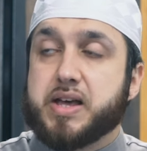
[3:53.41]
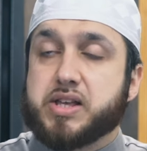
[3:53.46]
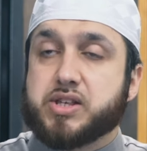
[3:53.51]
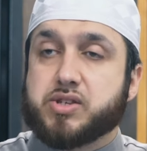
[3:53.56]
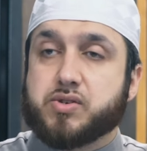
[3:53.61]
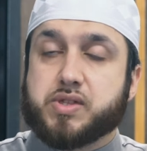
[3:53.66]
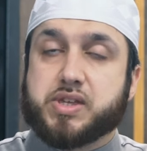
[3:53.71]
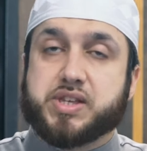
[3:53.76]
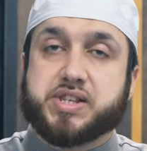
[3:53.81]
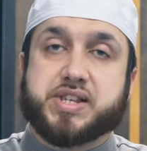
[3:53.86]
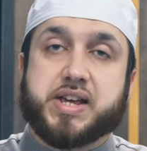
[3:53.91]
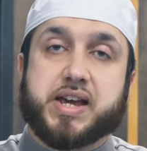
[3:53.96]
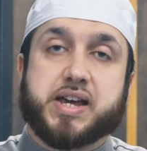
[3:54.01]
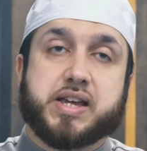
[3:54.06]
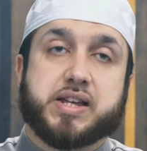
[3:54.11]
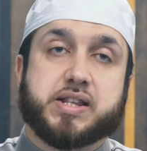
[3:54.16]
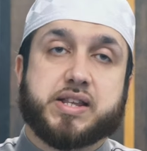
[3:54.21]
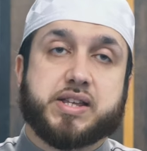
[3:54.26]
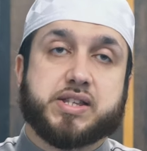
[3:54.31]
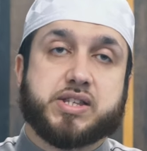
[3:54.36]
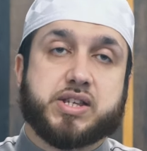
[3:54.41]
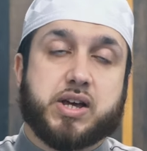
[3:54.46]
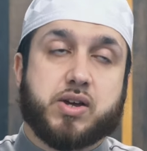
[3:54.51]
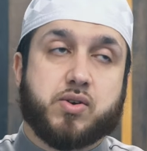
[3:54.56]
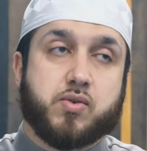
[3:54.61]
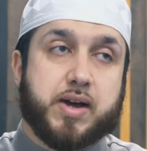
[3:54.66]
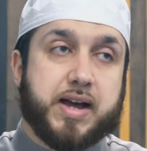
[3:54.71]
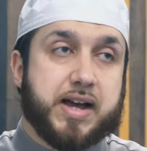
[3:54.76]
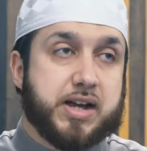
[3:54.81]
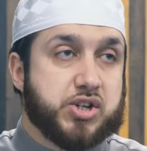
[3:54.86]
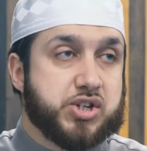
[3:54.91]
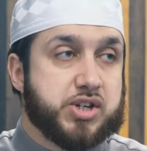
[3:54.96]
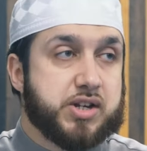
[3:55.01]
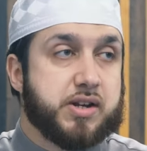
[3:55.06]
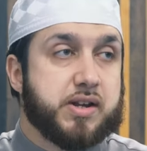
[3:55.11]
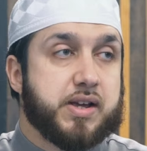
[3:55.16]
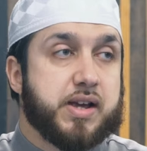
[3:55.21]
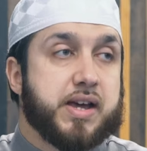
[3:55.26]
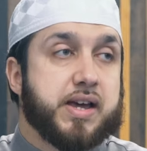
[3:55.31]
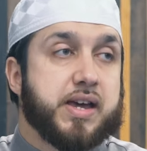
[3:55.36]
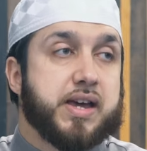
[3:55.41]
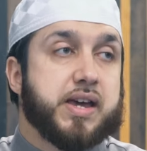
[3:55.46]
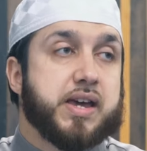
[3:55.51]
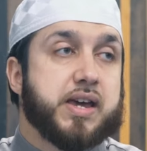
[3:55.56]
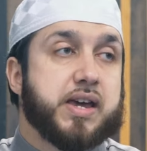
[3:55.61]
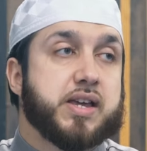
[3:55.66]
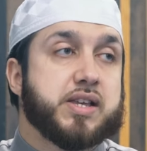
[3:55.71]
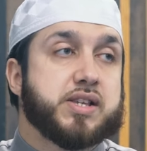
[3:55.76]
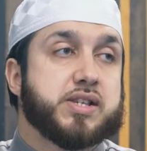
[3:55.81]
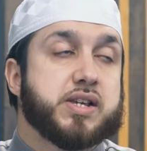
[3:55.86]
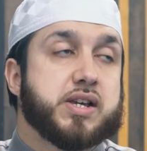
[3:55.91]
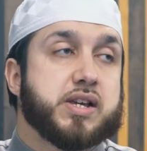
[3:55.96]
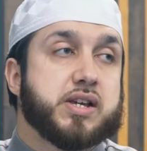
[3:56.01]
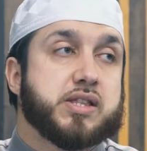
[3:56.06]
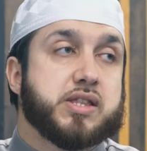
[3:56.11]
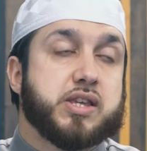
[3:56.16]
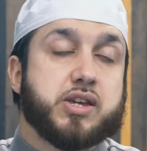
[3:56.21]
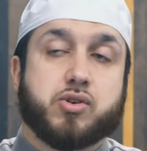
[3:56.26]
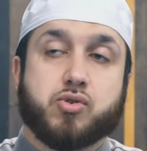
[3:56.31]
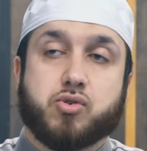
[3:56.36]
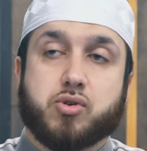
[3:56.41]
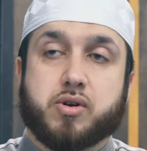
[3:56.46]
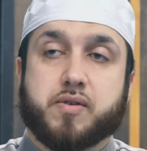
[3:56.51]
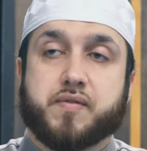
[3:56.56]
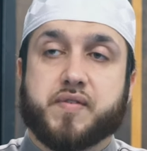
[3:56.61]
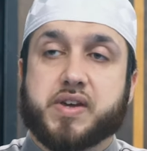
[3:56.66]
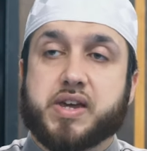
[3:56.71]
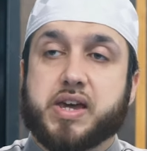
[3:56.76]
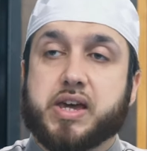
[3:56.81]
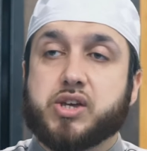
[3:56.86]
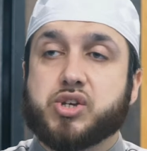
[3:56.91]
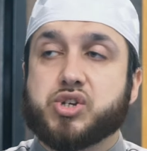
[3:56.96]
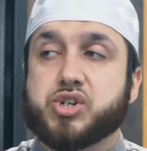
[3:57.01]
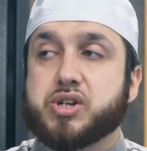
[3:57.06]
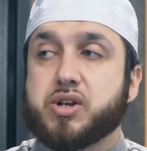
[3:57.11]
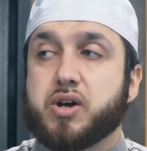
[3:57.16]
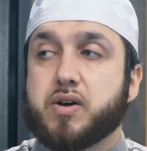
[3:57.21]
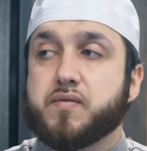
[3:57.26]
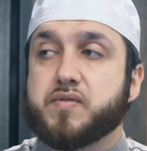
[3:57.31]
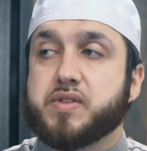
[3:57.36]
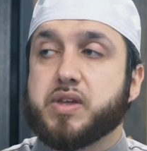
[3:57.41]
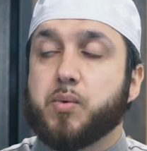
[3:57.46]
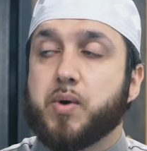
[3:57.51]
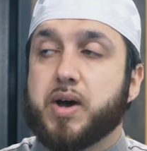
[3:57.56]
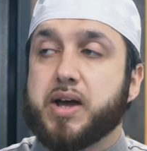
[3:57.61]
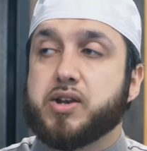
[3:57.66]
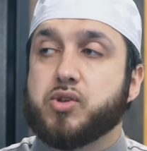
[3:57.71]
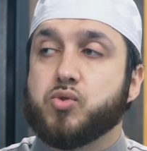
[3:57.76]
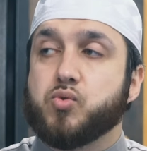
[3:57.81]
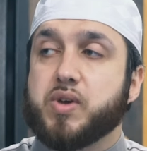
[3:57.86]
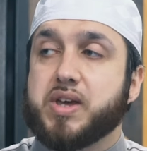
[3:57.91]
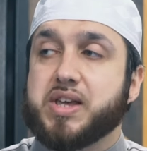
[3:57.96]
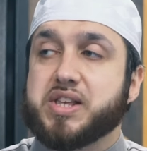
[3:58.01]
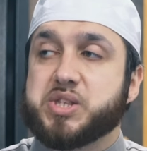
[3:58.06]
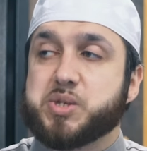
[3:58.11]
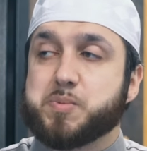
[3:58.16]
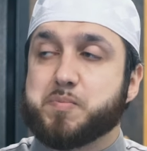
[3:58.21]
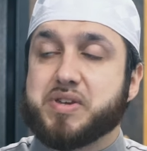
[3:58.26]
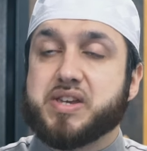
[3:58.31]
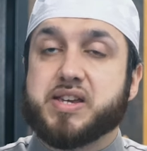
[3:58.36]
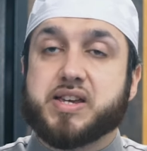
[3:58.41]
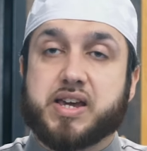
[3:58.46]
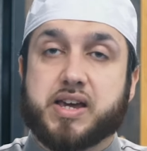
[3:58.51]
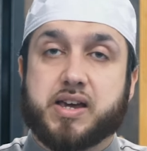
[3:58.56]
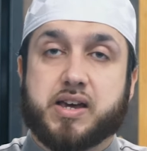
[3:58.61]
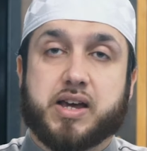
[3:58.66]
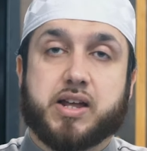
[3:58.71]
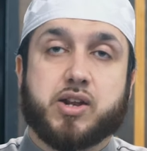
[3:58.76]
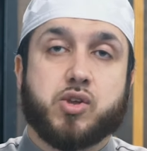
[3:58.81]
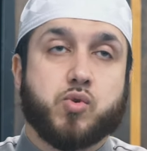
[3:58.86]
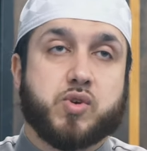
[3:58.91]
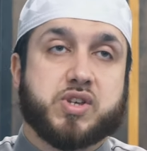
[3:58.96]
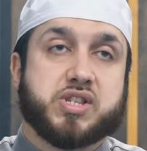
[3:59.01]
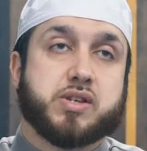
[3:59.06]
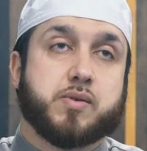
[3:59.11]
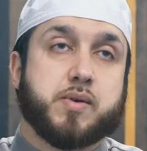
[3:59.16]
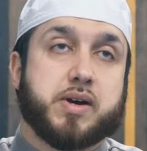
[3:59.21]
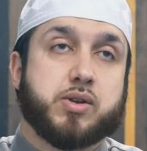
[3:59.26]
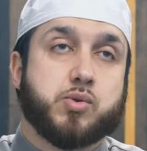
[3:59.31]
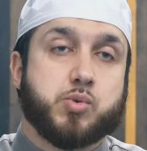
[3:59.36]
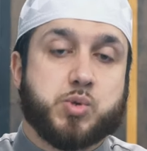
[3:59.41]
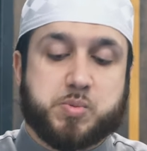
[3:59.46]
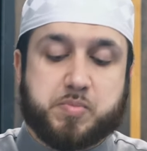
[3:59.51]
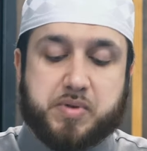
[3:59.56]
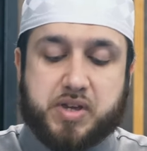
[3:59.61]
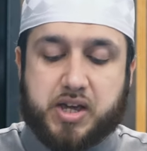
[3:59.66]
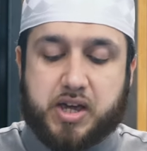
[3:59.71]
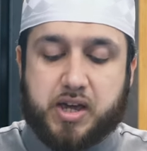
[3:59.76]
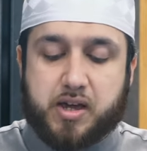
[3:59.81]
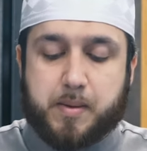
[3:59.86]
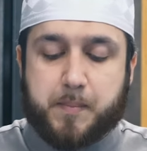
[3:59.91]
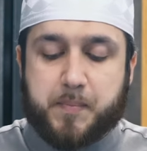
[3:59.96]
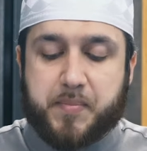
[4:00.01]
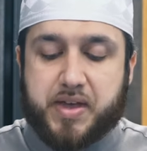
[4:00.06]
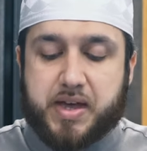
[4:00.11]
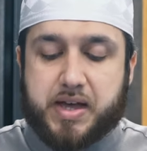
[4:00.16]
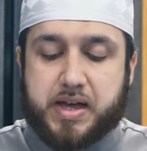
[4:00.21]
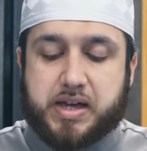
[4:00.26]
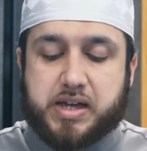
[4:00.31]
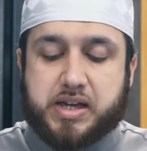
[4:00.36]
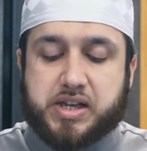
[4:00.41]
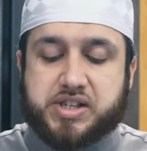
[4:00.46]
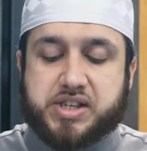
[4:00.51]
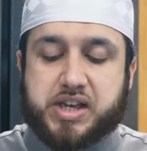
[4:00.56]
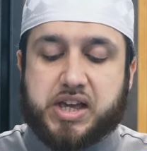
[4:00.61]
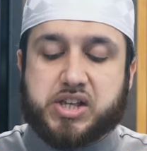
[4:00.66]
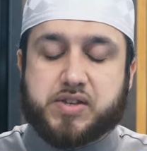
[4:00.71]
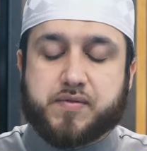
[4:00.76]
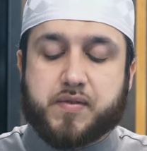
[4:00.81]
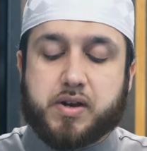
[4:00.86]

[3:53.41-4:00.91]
So the second internal action is the glorification of the one who is speaking. And who is the one who's speaking? He says,